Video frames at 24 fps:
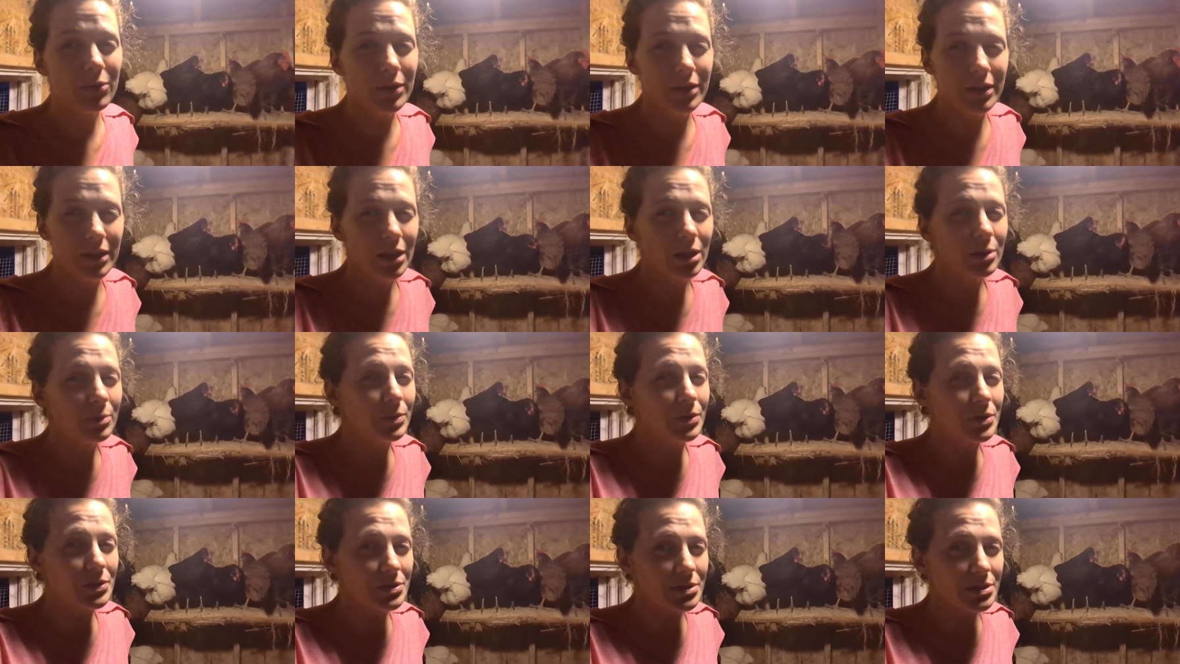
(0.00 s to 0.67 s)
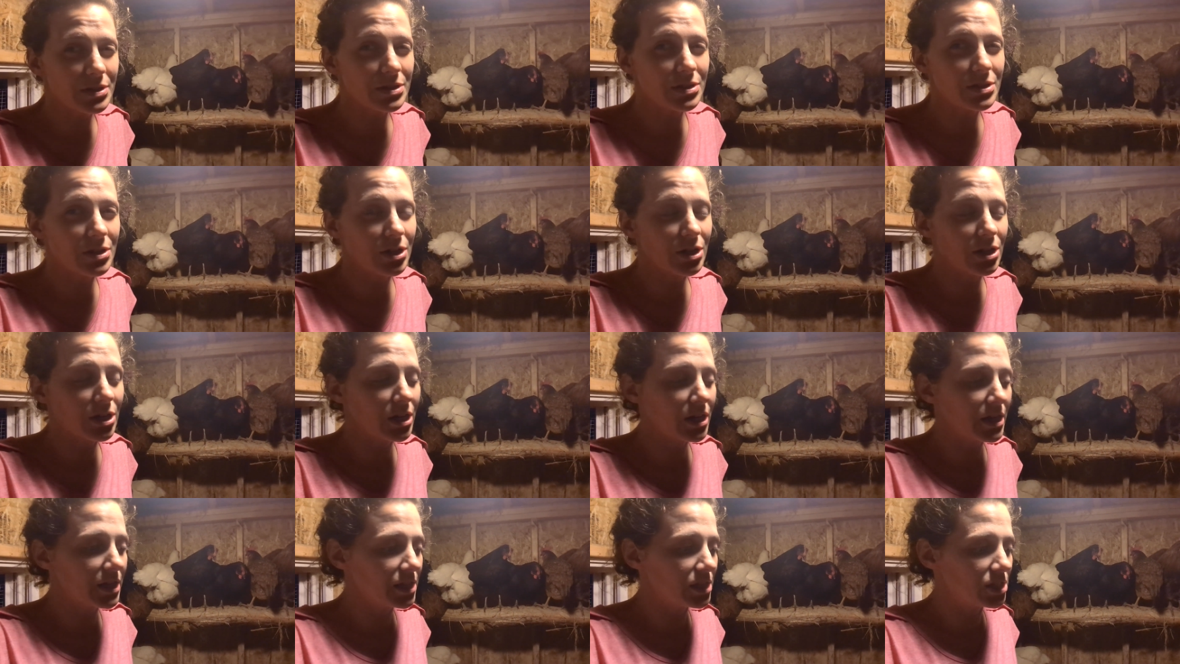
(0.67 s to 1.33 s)
really abuses
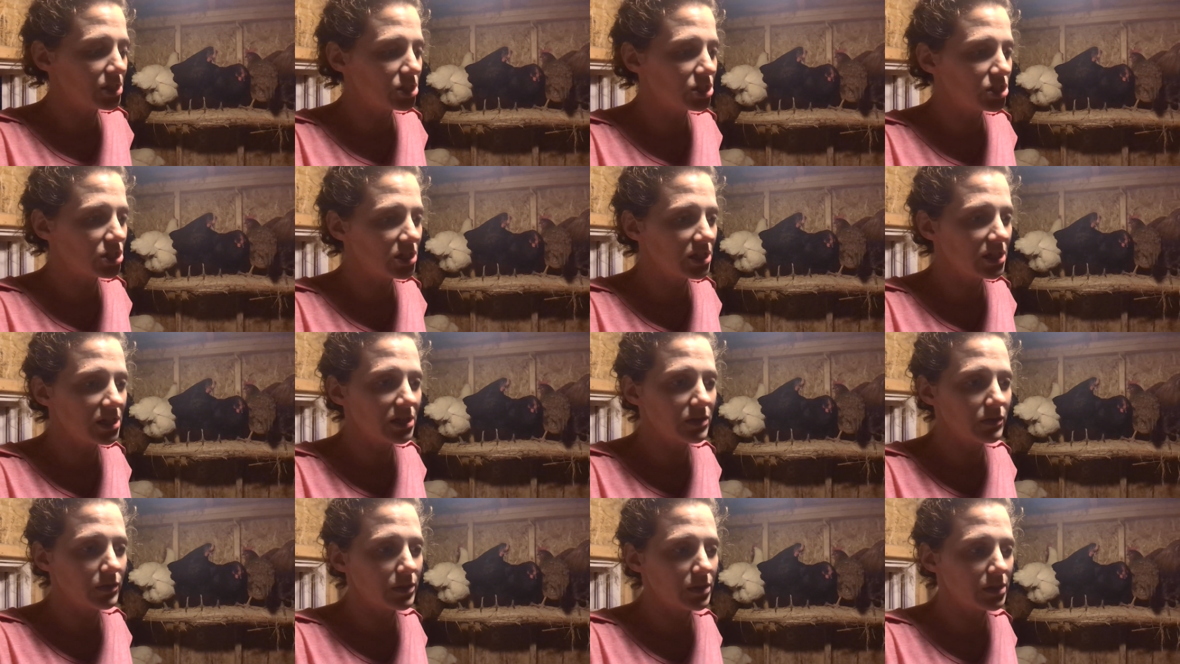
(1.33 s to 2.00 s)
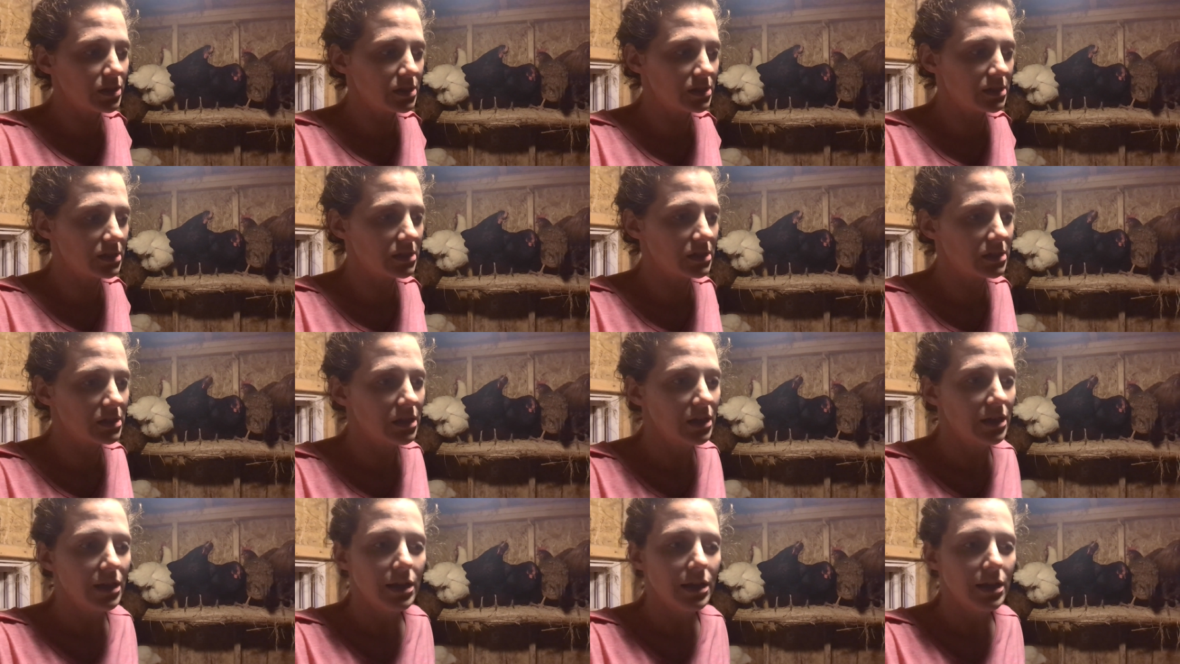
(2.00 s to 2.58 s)
her, and she was